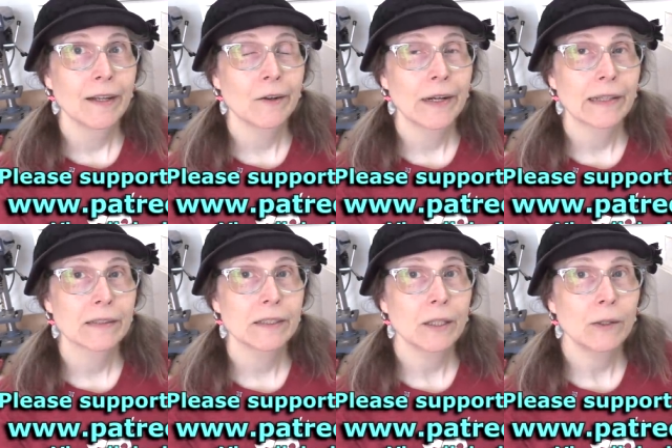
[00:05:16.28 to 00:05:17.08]
All right,
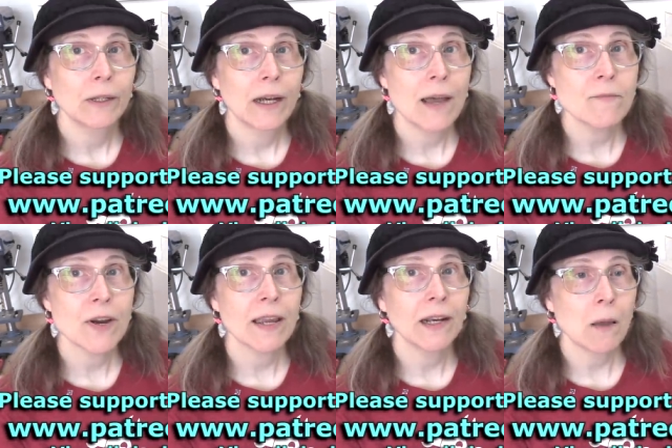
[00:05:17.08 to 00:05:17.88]
so I'm
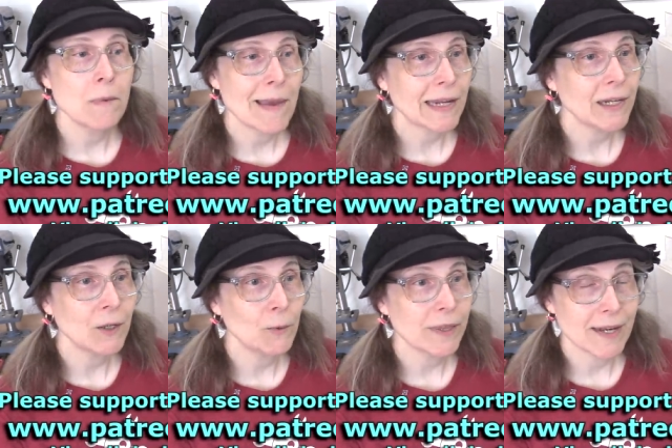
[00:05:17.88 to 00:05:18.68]
Fran. I'll be back
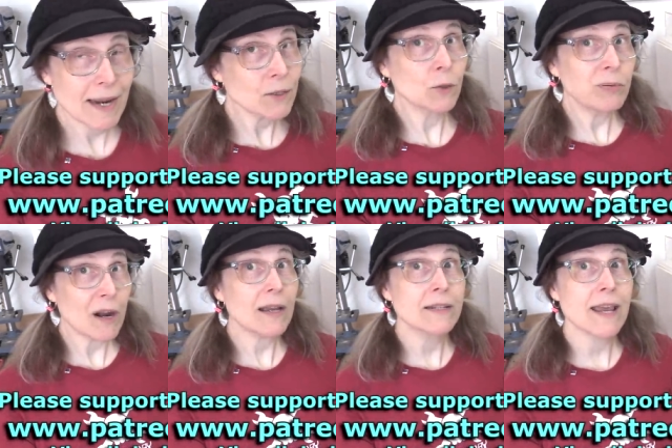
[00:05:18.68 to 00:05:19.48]
here with an actual
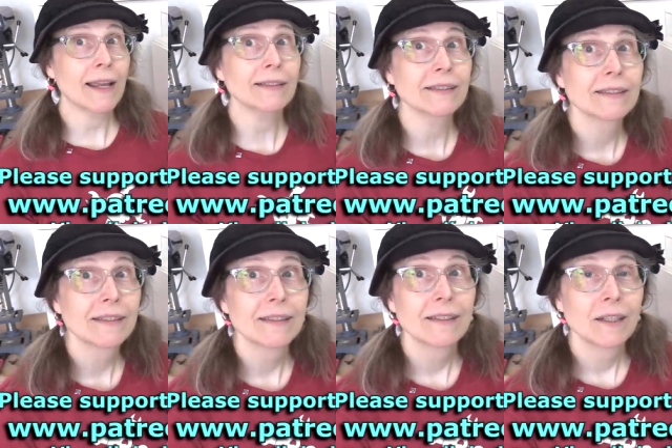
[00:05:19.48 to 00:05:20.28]
project
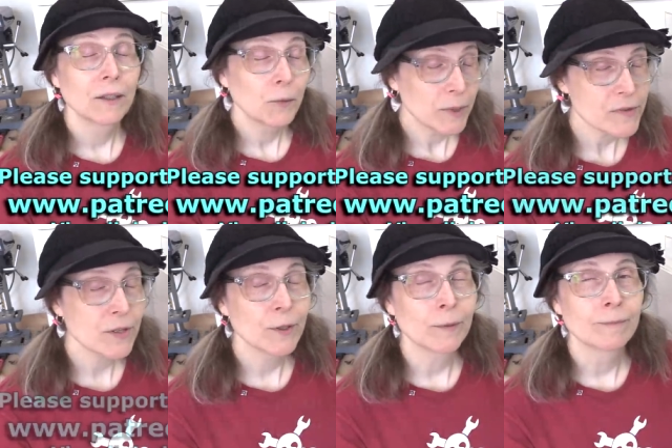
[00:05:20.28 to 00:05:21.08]
real
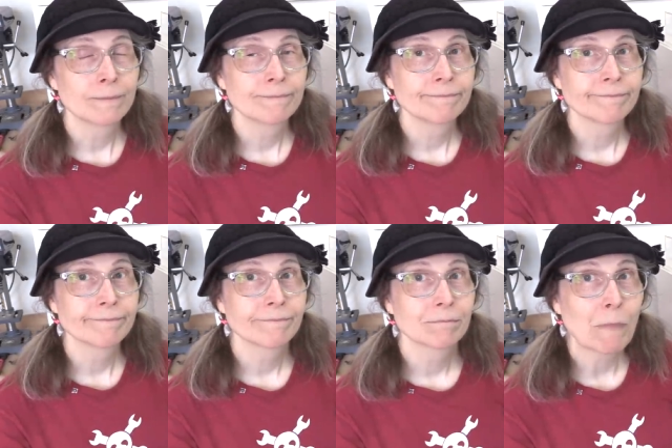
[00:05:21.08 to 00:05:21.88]
soon.
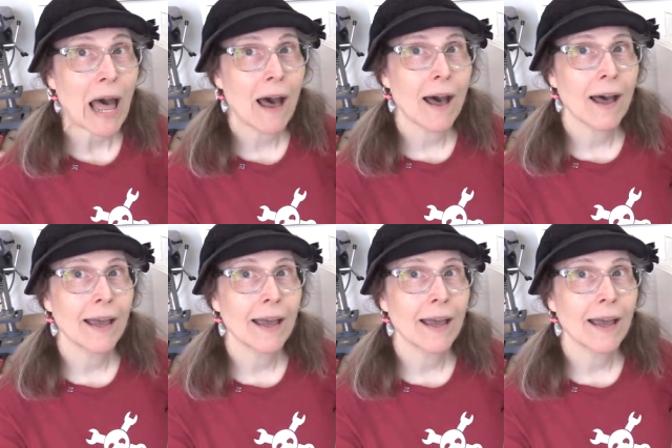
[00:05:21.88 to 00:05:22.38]
Bye.